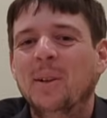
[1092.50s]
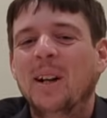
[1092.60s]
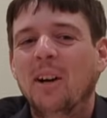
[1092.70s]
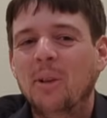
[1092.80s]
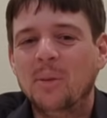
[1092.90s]

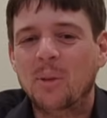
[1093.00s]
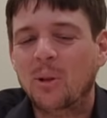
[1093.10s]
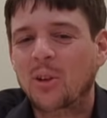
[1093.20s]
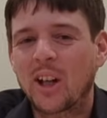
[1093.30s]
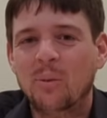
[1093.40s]
I mean,
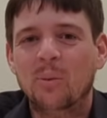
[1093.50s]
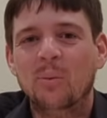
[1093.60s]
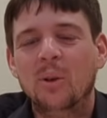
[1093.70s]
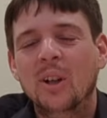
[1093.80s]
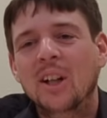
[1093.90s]
most times when
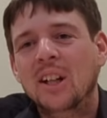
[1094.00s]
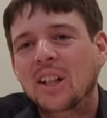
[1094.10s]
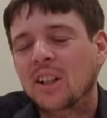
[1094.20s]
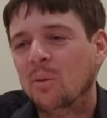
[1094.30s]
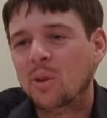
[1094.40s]

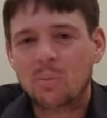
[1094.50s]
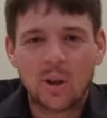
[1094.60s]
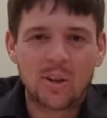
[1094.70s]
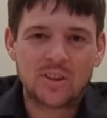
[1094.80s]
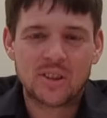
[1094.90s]
when you're
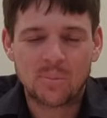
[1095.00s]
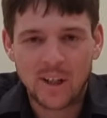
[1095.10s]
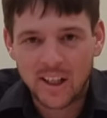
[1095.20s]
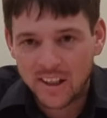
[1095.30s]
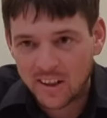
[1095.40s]
building
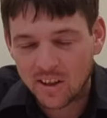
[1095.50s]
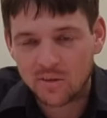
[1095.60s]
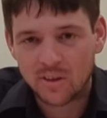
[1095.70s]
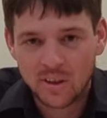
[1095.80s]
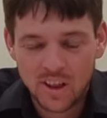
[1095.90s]
somebody,
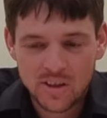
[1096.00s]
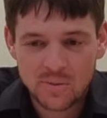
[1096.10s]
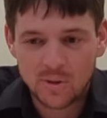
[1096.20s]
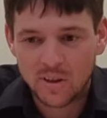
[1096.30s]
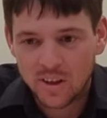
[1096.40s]
if you're a
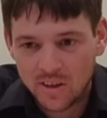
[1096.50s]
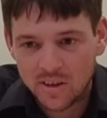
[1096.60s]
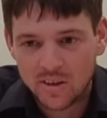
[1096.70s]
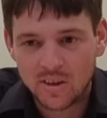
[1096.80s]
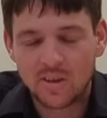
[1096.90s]
customer and
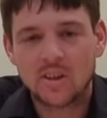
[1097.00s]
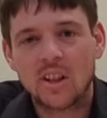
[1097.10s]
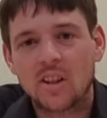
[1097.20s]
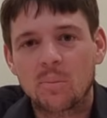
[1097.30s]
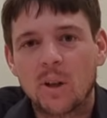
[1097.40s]
you
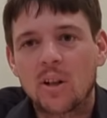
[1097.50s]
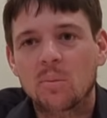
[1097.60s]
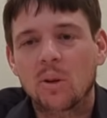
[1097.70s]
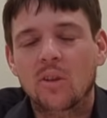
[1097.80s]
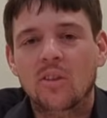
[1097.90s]
get in a barn
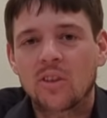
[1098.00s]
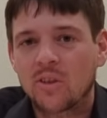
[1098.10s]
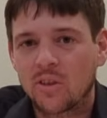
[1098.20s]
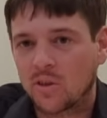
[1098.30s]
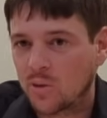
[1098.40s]
built, this
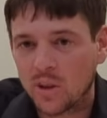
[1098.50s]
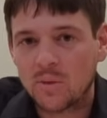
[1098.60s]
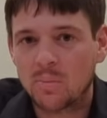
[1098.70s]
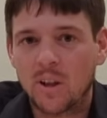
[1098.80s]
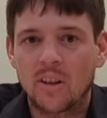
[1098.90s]
is your
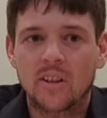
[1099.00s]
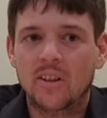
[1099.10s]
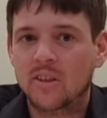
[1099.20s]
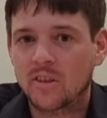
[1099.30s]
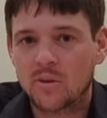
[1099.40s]
dream barn
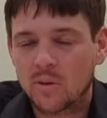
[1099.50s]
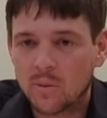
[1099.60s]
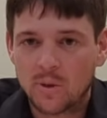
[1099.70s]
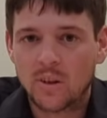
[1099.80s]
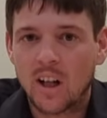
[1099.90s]
or your
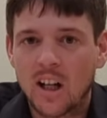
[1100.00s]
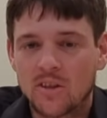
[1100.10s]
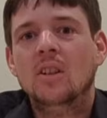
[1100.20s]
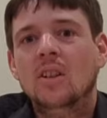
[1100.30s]
dream garage.